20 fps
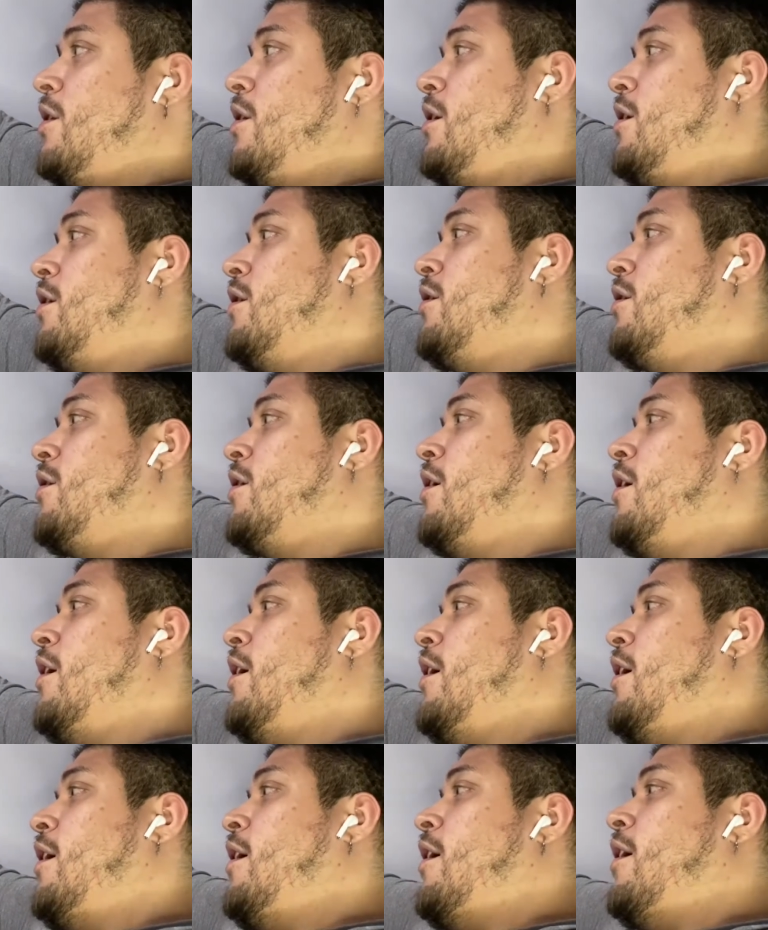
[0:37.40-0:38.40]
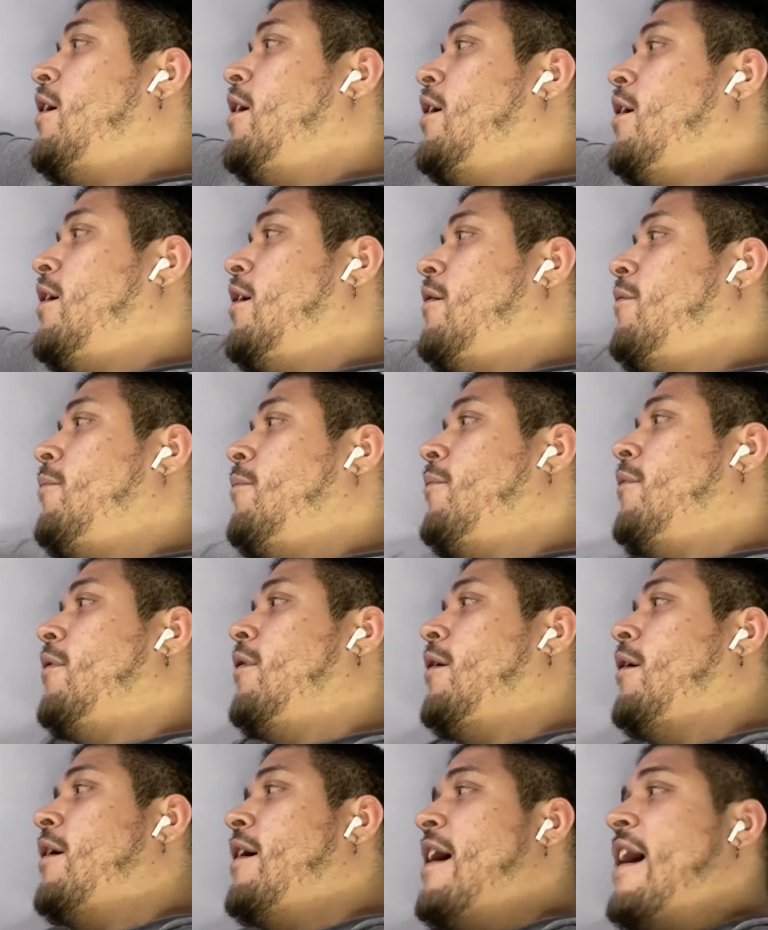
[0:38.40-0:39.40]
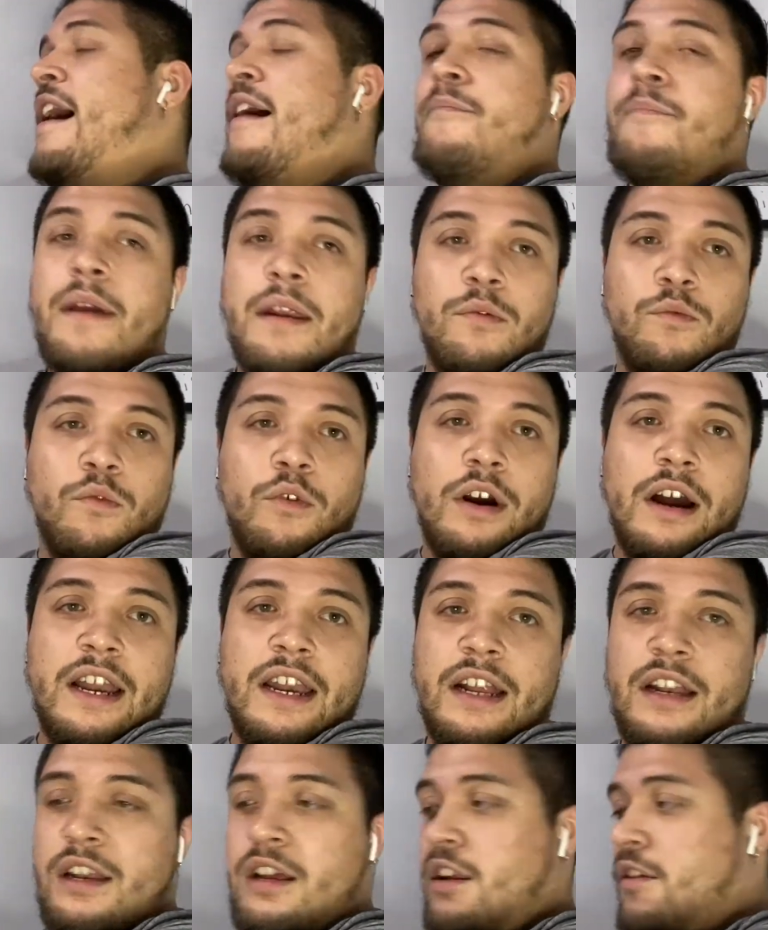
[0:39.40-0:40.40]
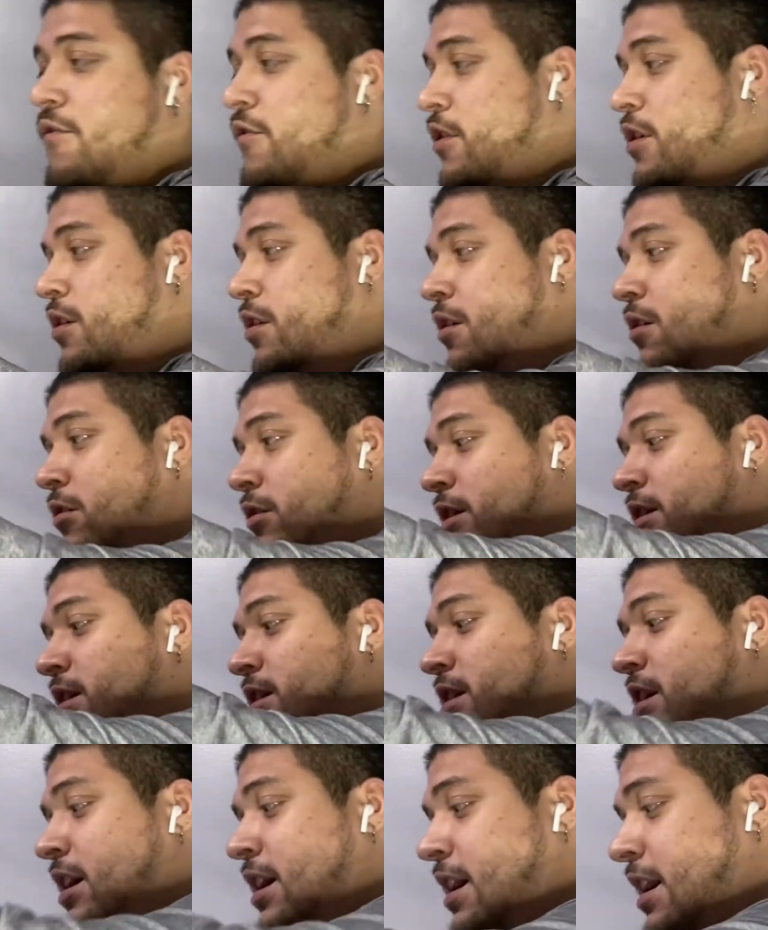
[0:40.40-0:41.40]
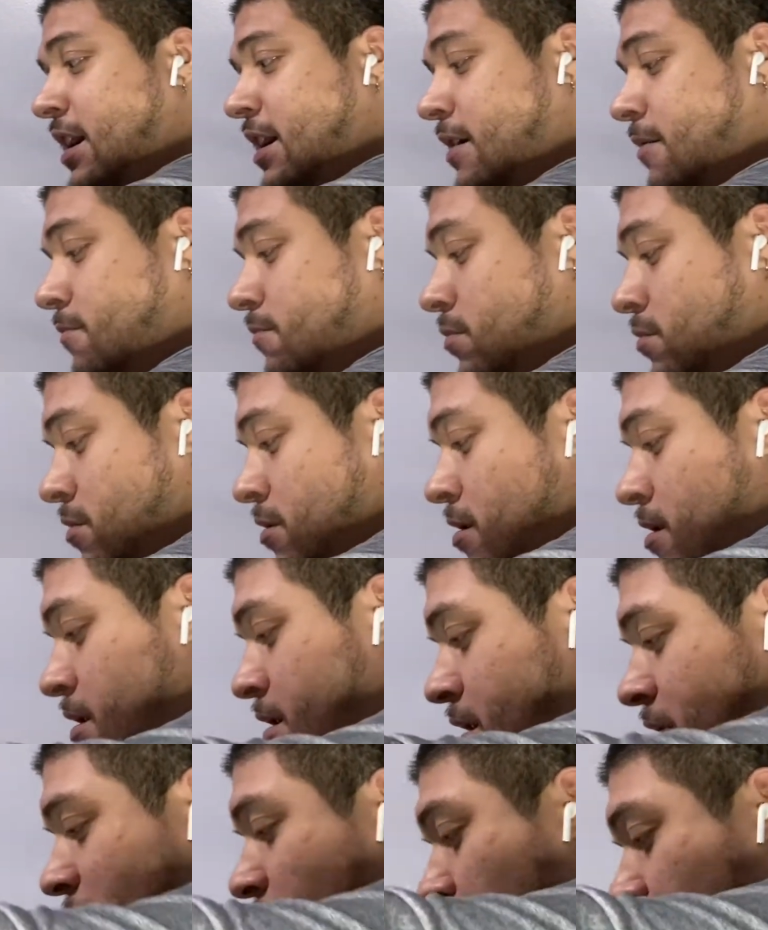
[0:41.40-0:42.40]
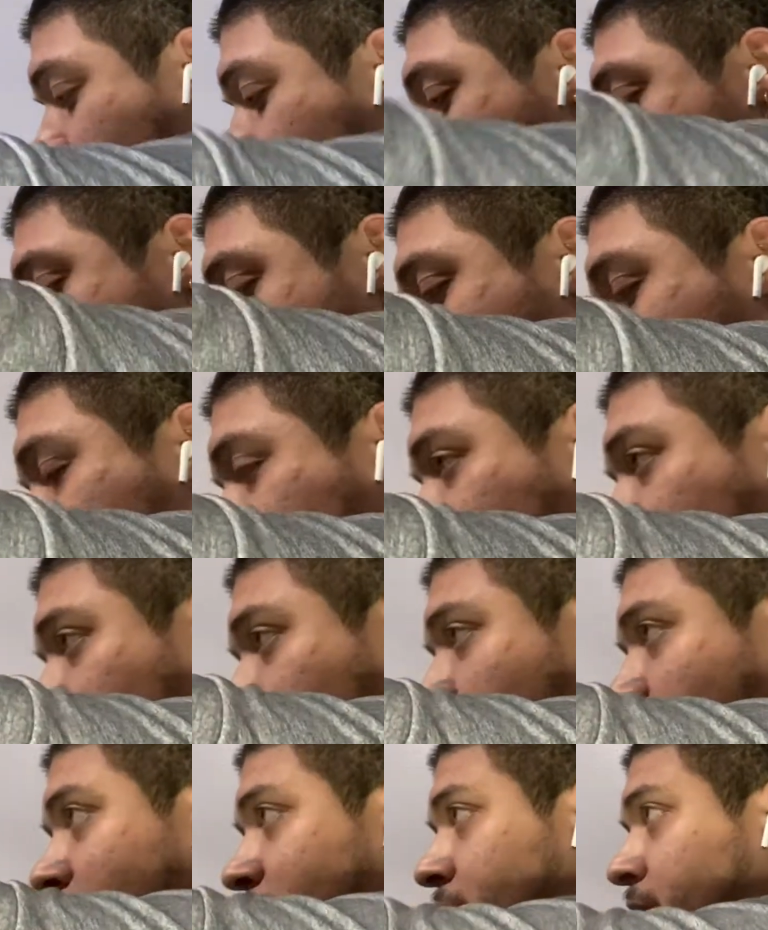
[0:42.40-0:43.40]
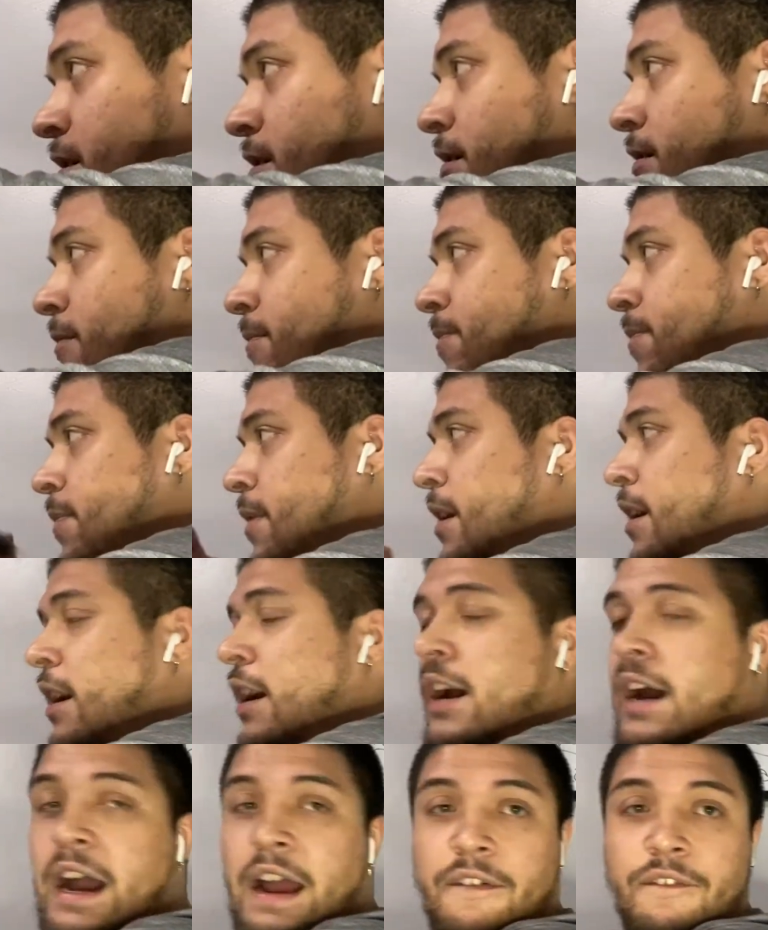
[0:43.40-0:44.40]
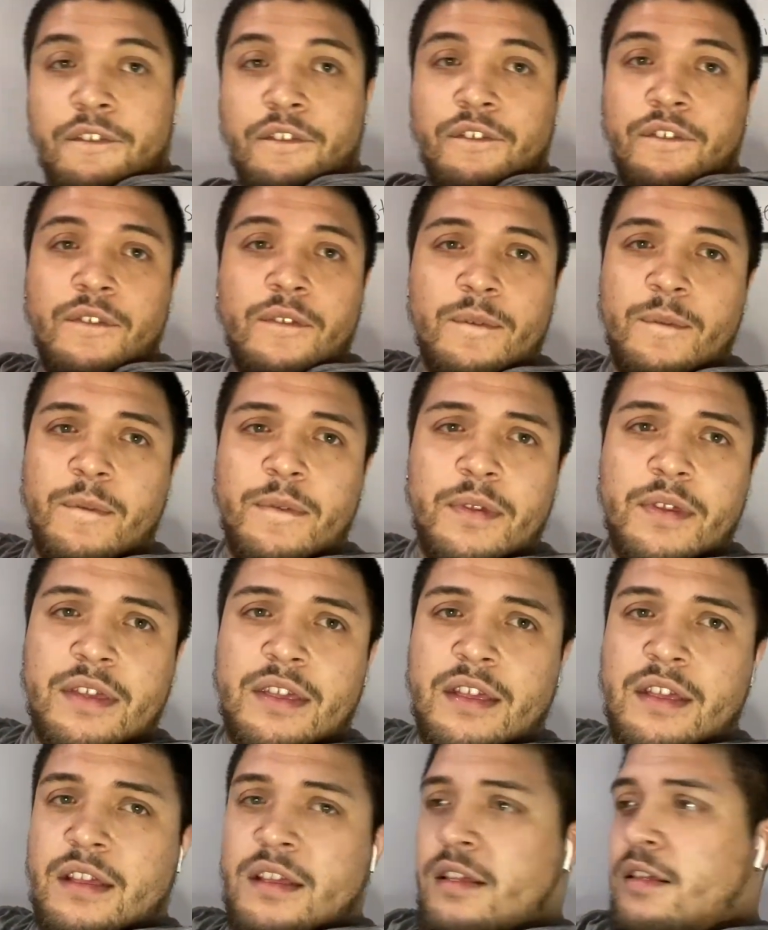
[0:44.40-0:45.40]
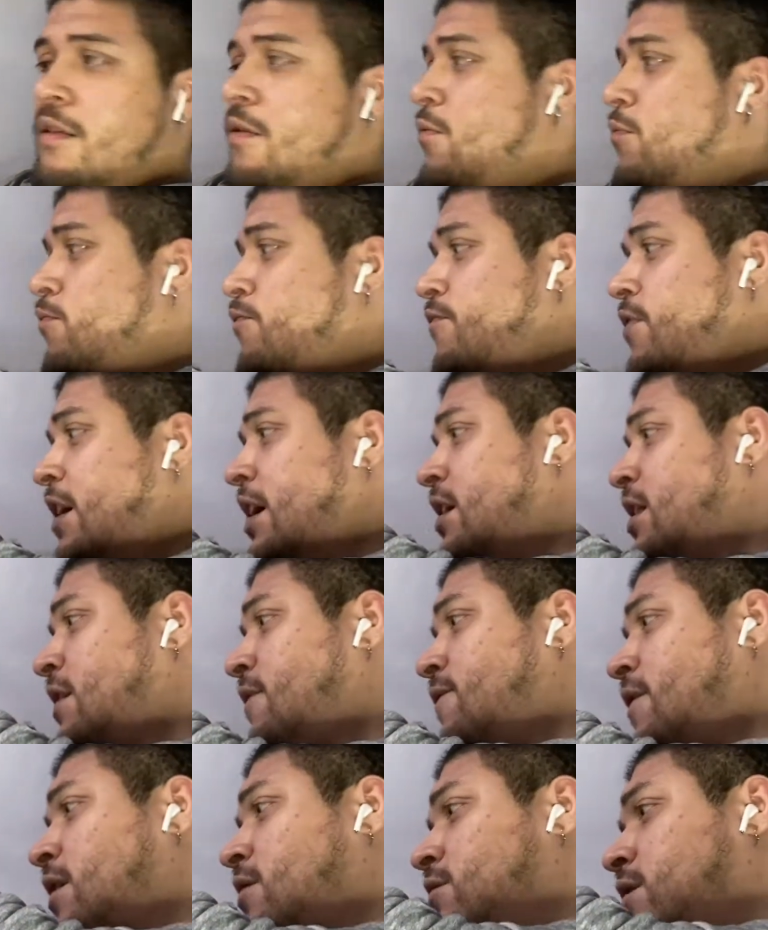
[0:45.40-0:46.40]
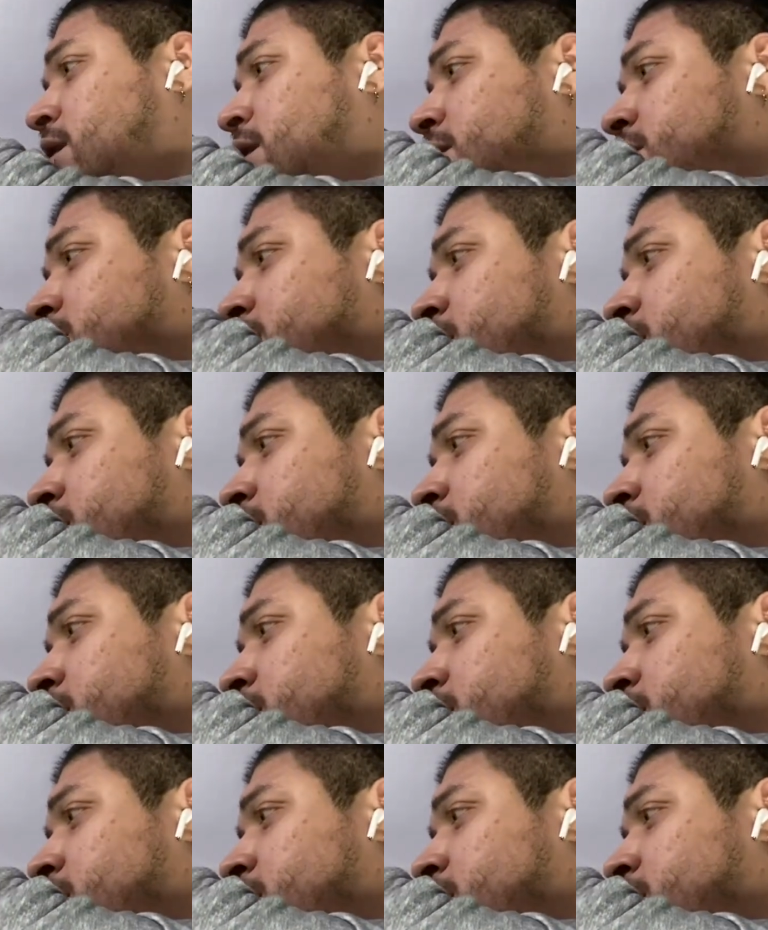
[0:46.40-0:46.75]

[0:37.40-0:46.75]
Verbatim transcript: is. Um, I've been wanting it for the longest time, and I finally found it.